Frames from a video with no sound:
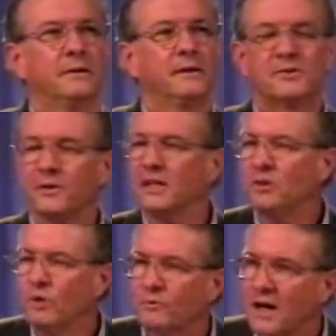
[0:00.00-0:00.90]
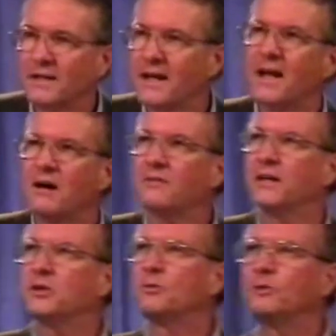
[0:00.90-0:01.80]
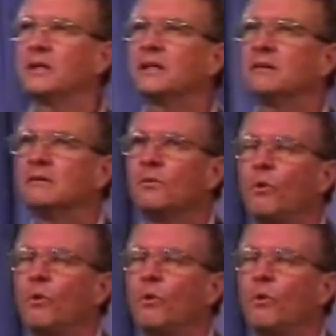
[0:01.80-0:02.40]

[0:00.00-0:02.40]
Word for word: Is there anyone right now that you're really